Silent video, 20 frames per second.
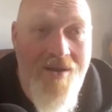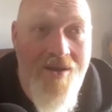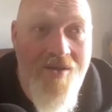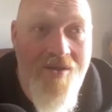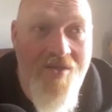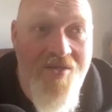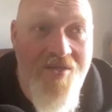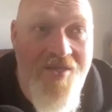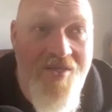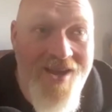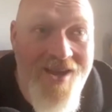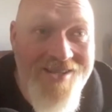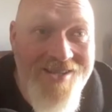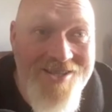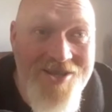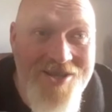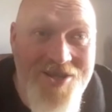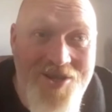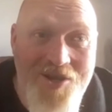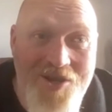That's
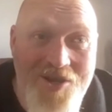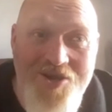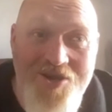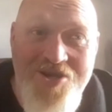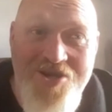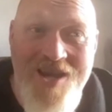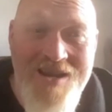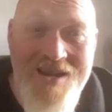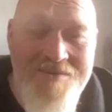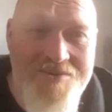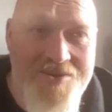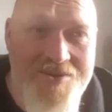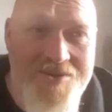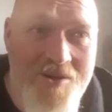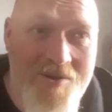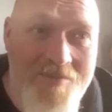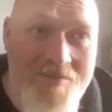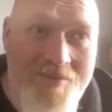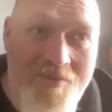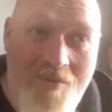um, a name
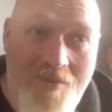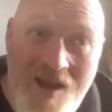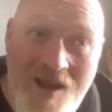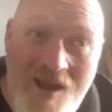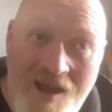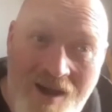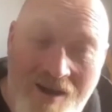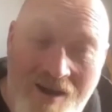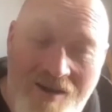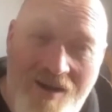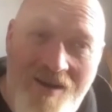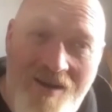drop. Wow.